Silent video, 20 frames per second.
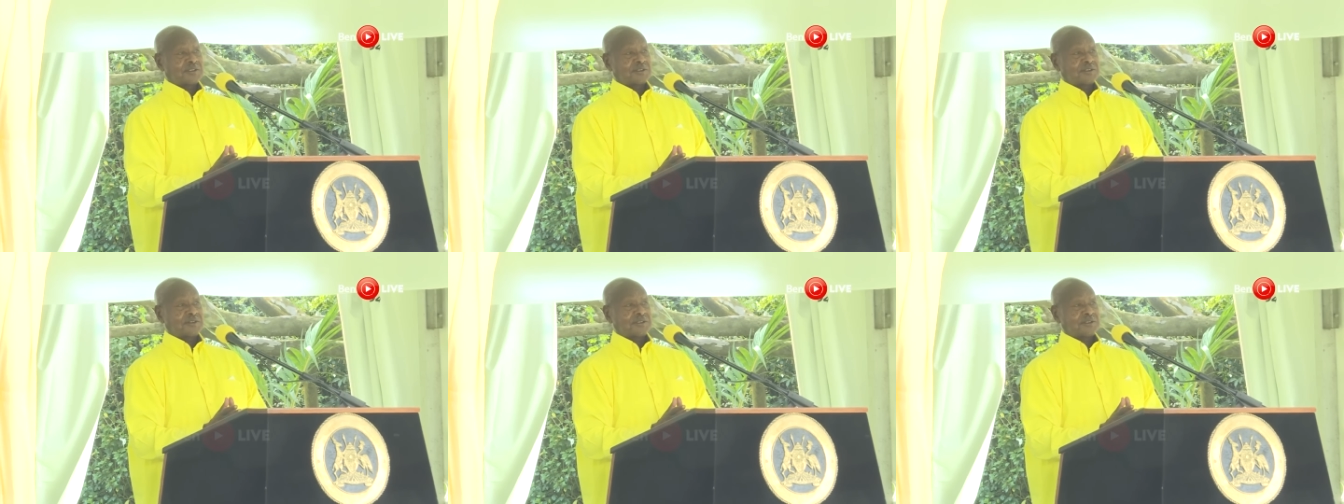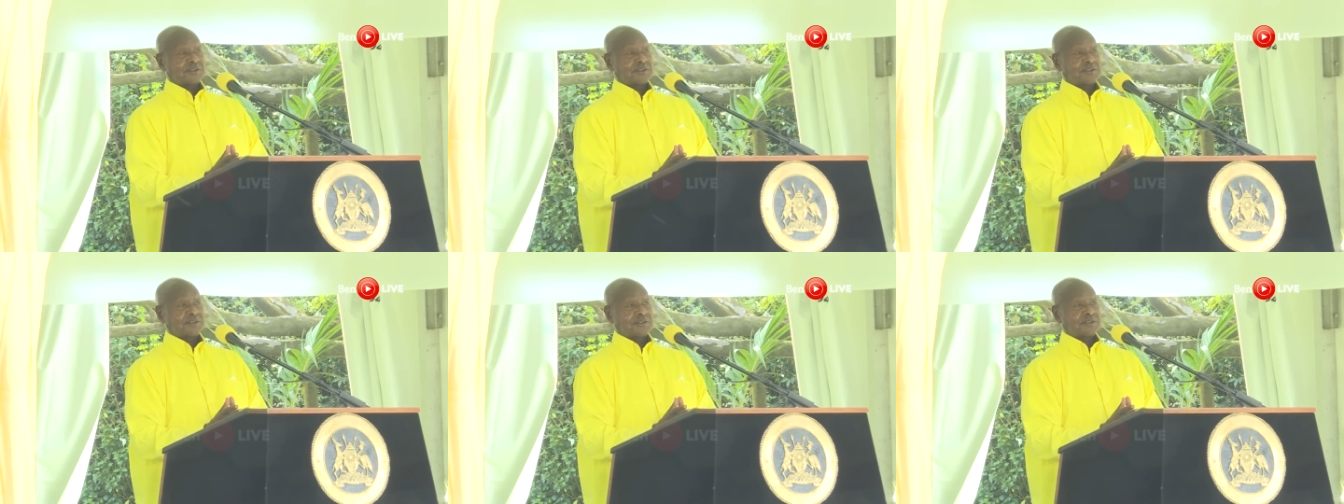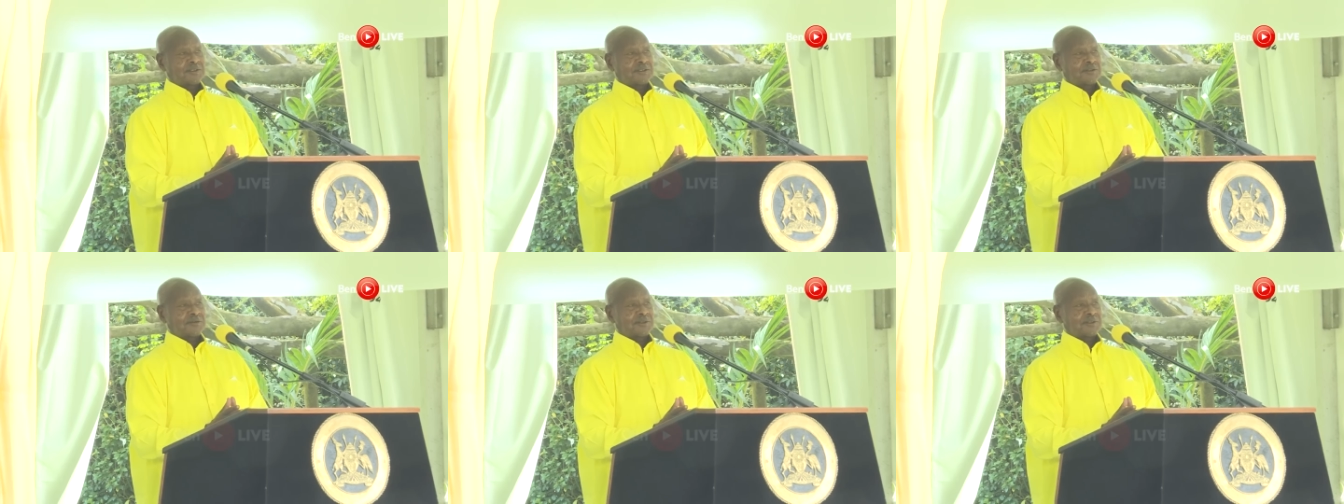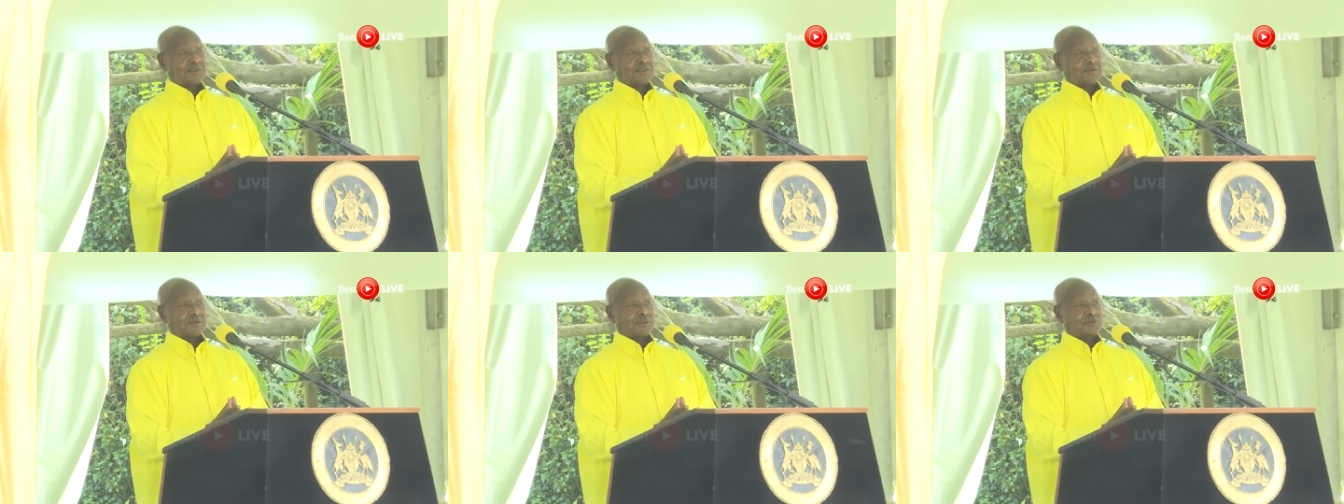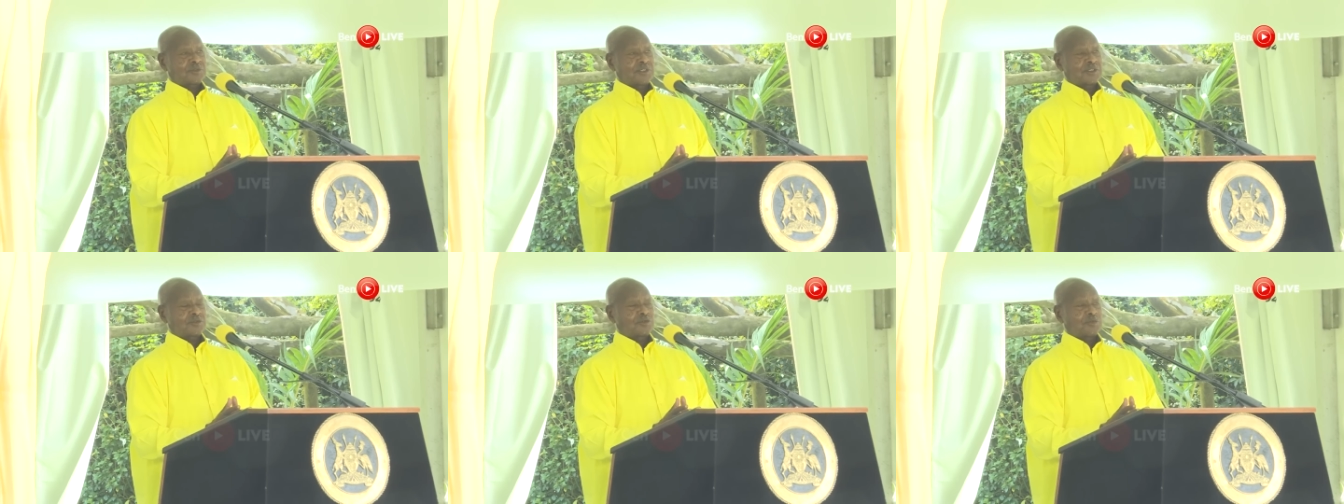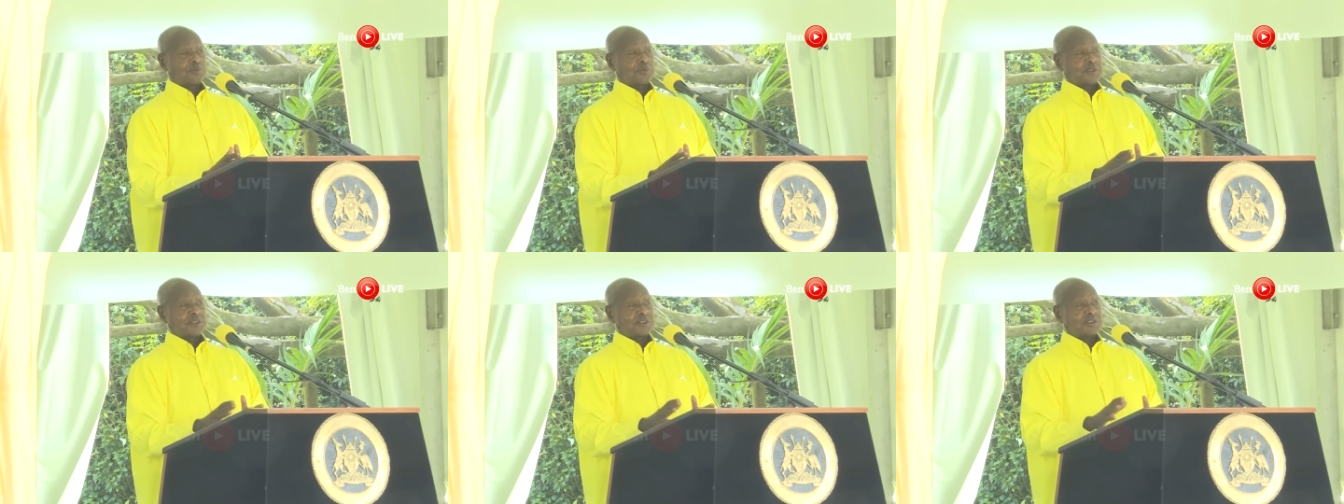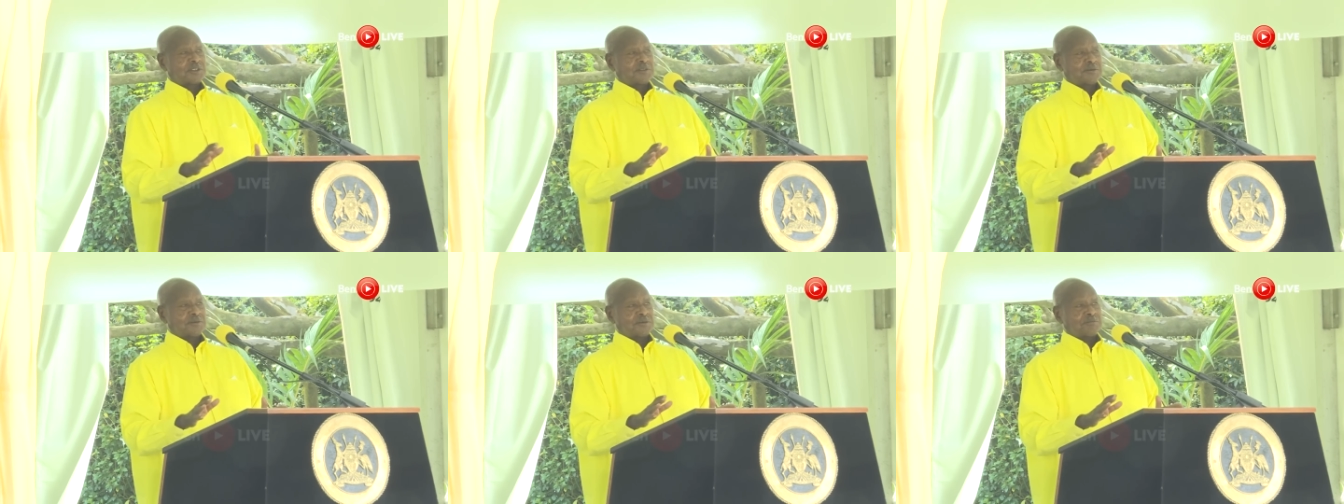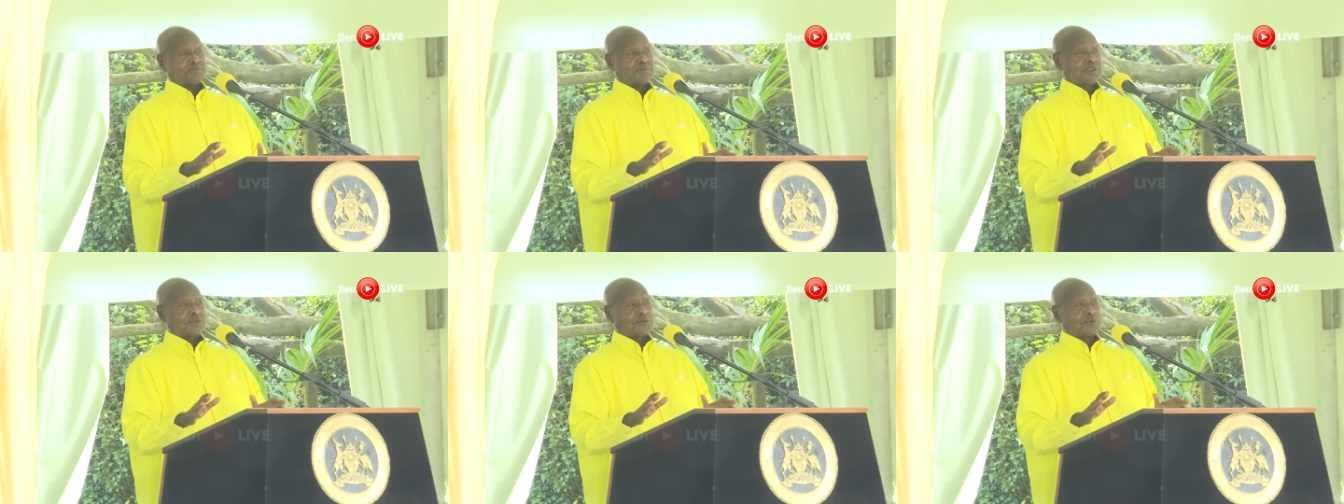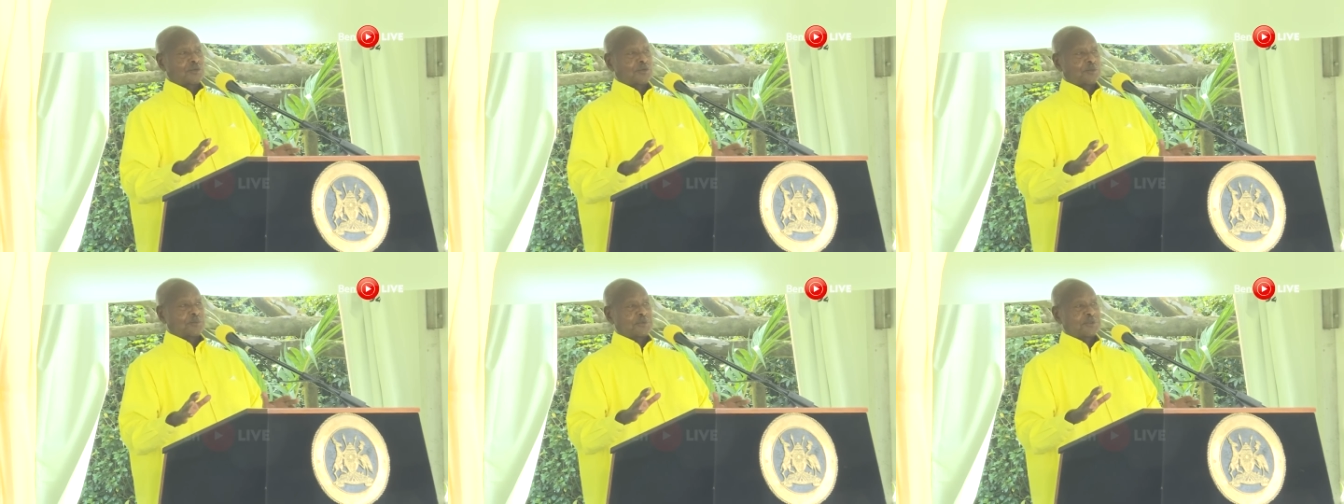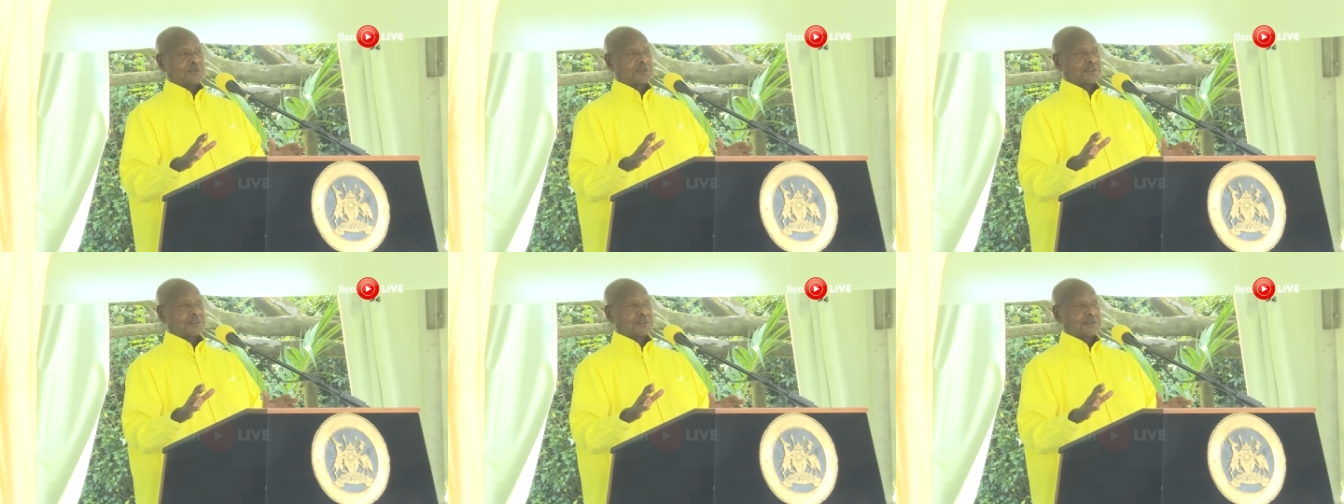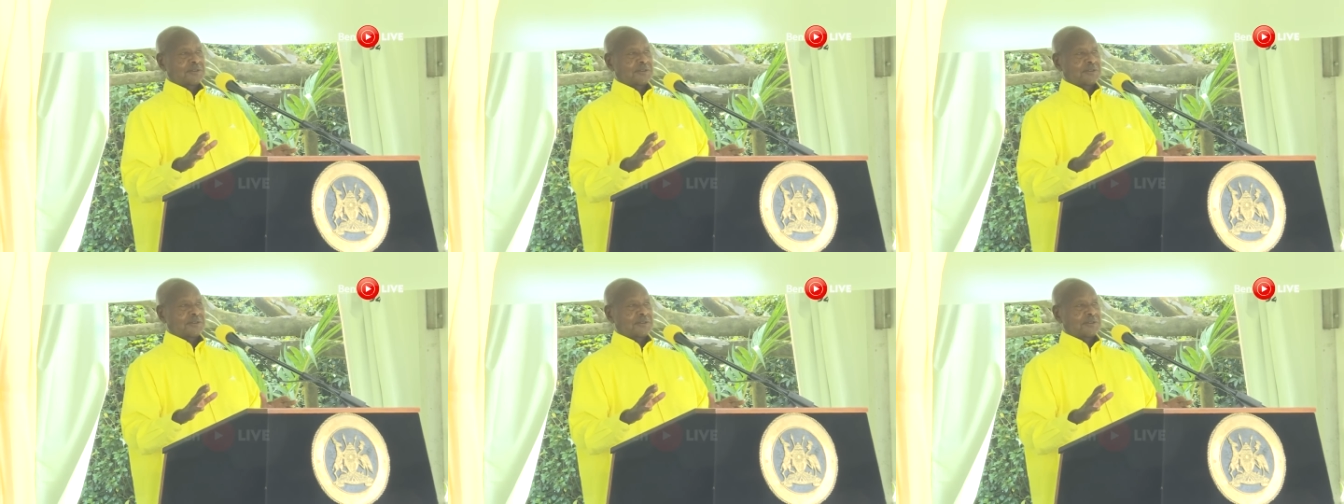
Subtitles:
they were trying to operate in big groups